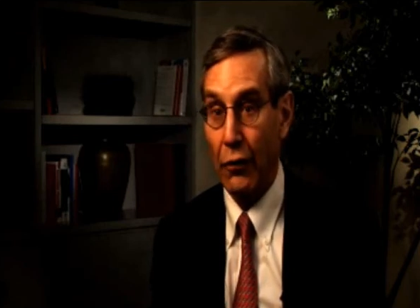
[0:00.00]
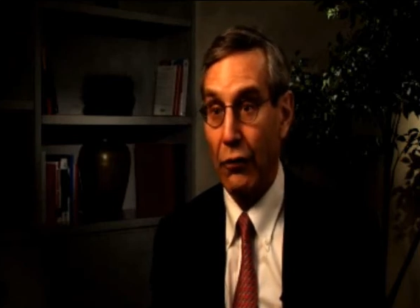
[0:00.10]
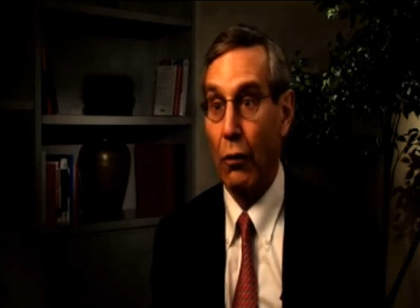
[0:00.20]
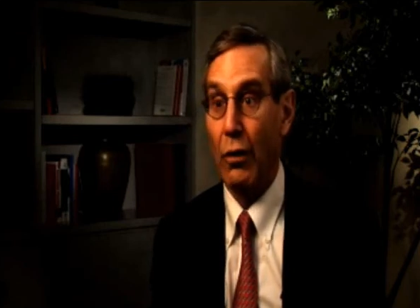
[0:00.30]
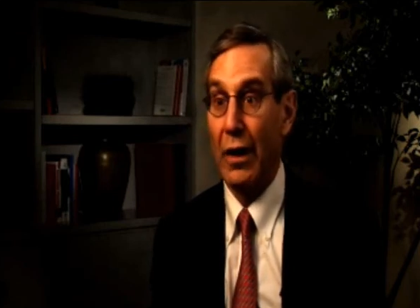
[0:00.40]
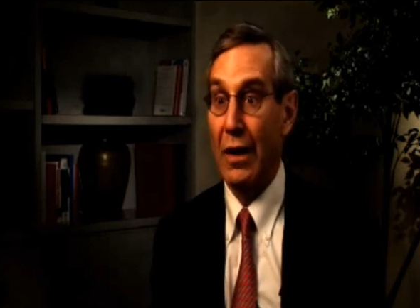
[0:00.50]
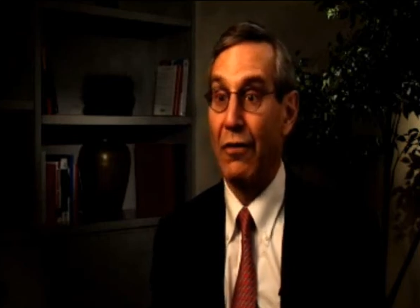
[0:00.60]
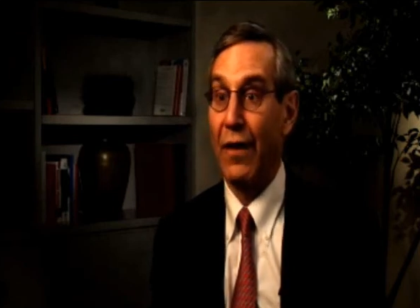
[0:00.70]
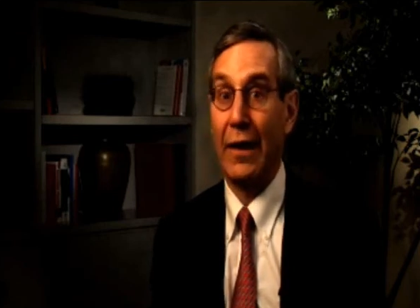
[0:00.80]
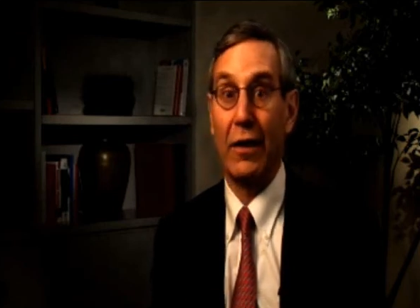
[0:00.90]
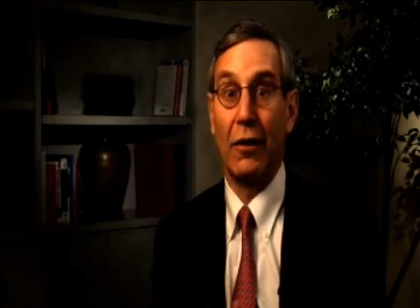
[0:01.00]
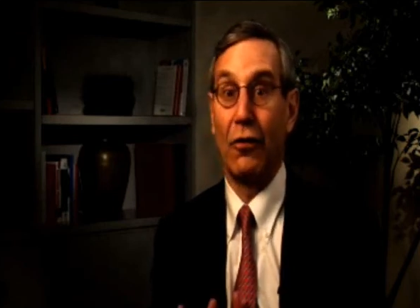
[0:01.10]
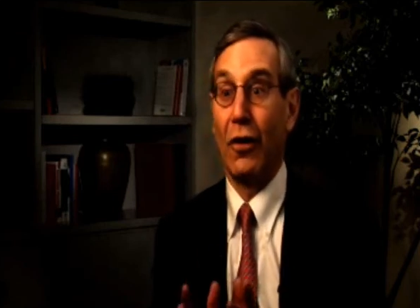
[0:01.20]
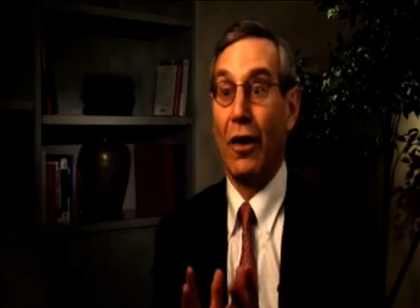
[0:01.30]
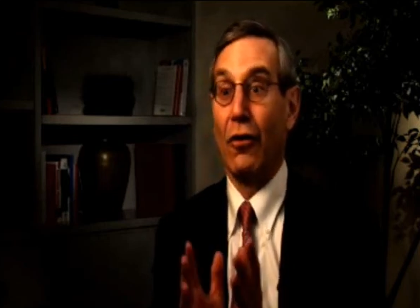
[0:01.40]
So, in fact,
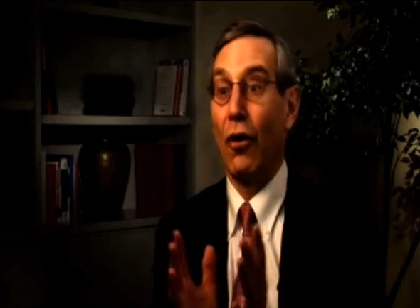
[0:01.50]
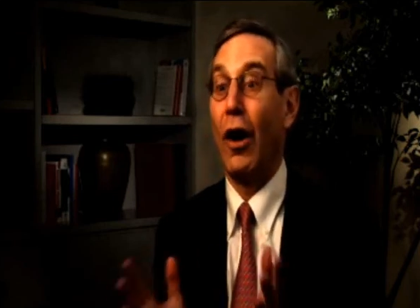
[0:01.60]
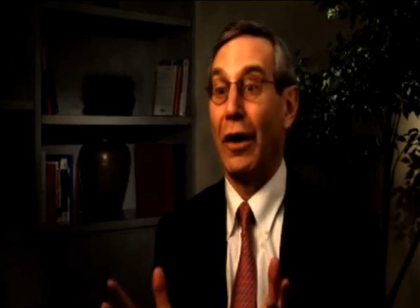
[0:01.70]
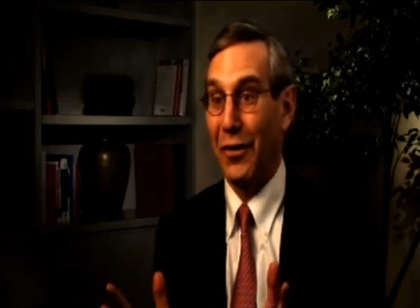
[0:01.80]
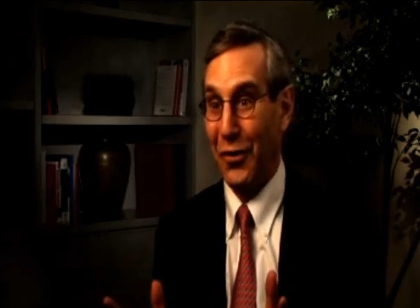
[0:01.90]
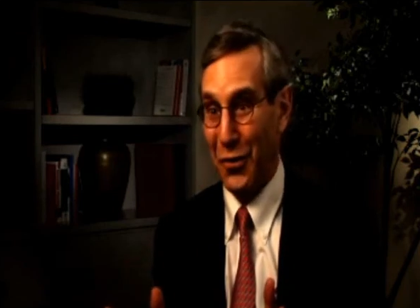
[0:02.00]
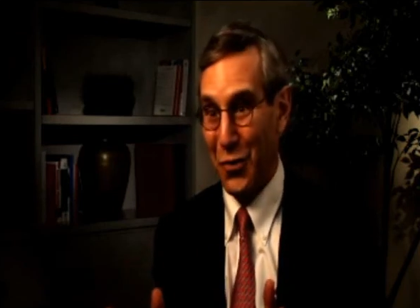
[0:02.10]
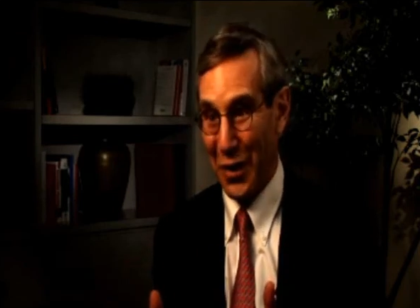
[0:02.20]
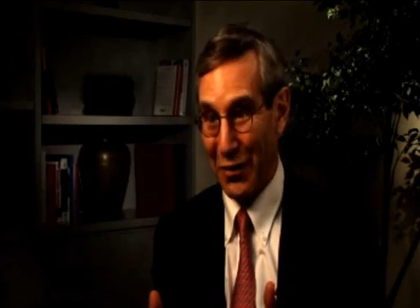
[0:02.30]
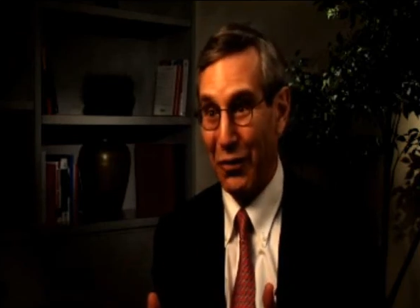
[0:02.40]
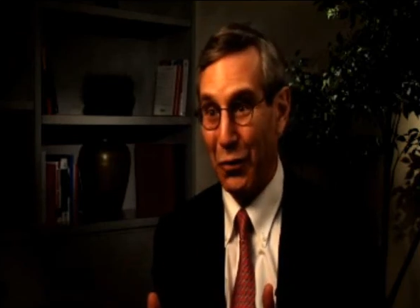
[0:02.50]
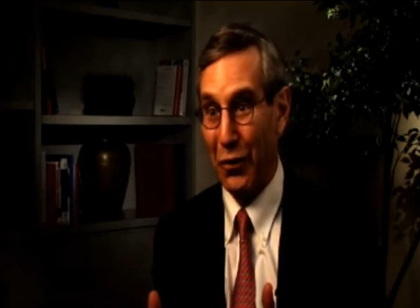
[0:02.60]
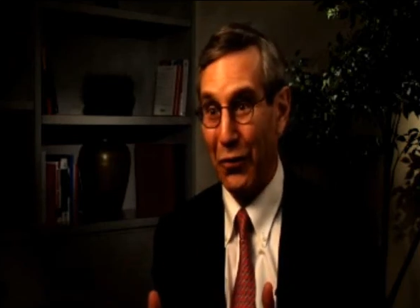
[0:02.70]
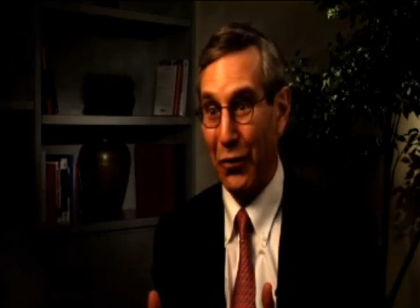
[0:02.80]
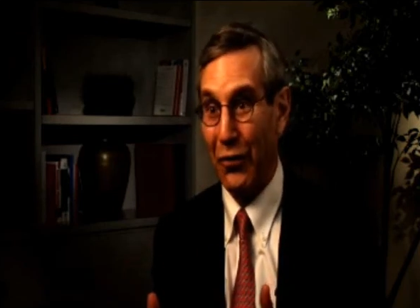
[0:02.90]
it's talking to the new
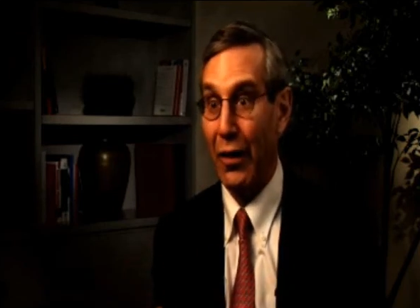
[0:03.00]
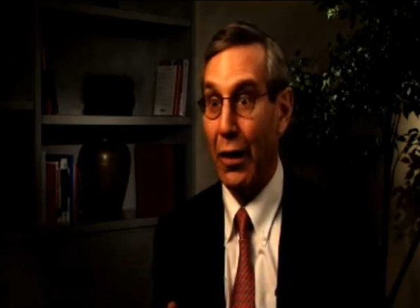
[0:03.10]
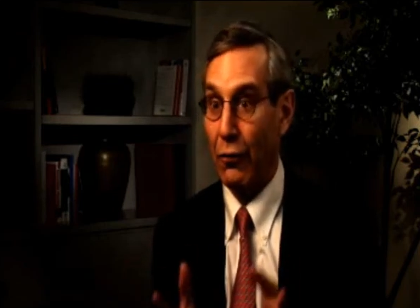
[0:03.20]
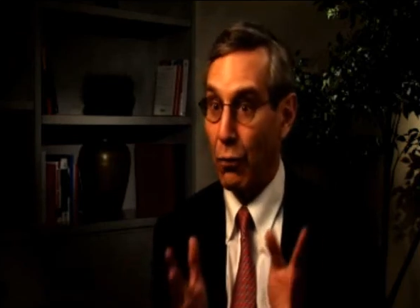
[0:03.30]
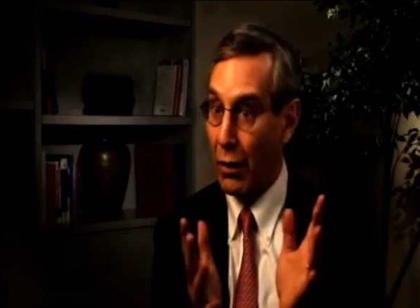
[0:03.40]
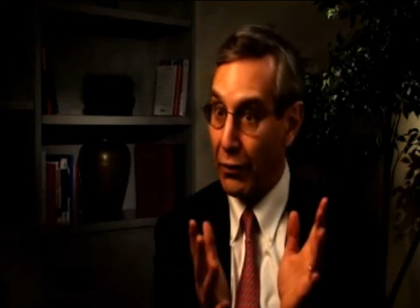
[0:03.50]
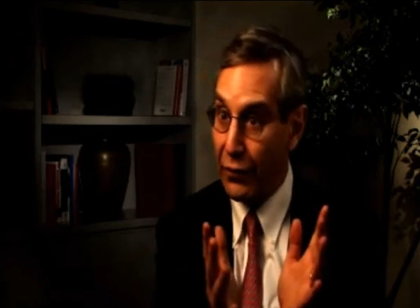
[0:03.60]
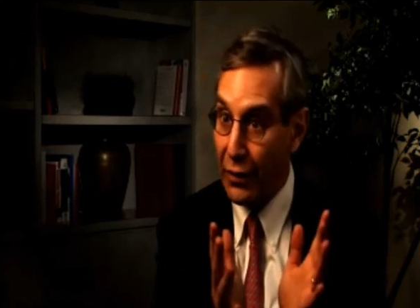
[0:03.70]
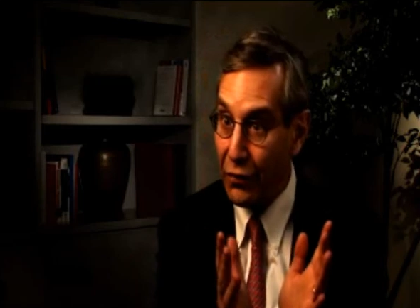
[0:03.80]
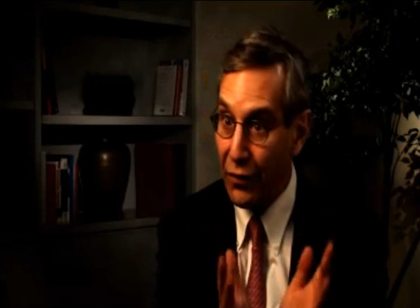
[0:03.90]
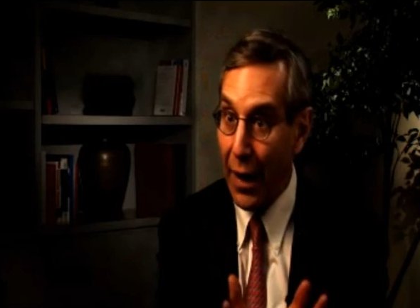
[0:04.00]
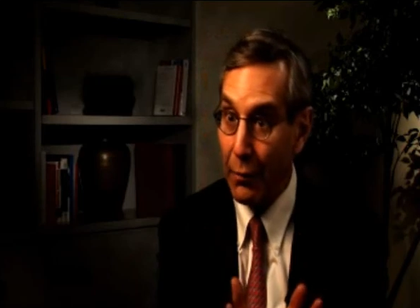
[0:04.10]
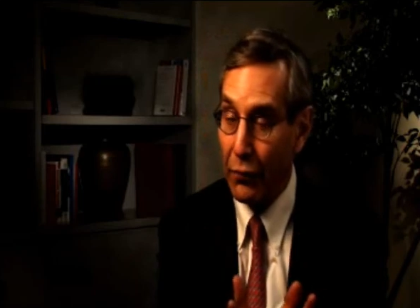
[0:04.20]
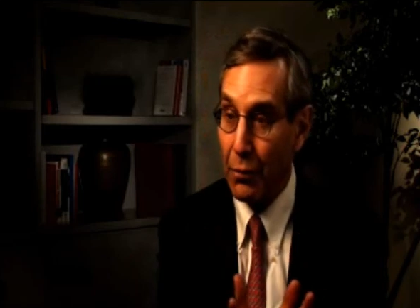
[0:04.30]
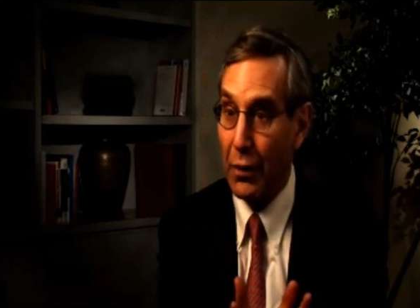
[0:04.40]
influencers as well as the
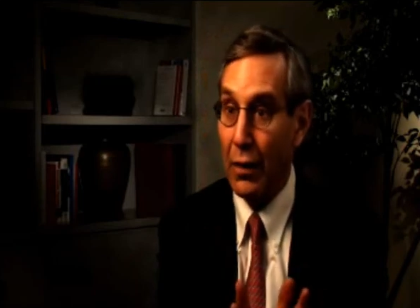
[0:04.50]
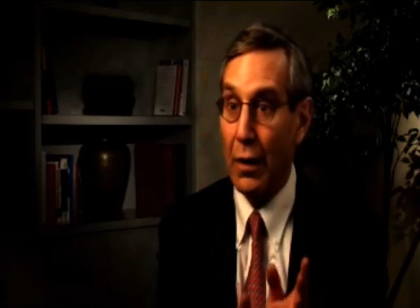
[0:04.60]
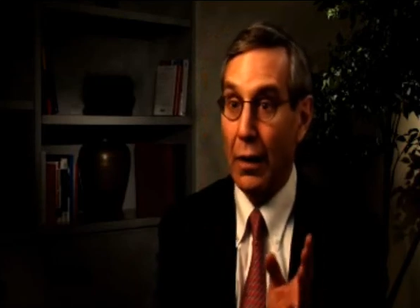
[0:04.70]
establishment.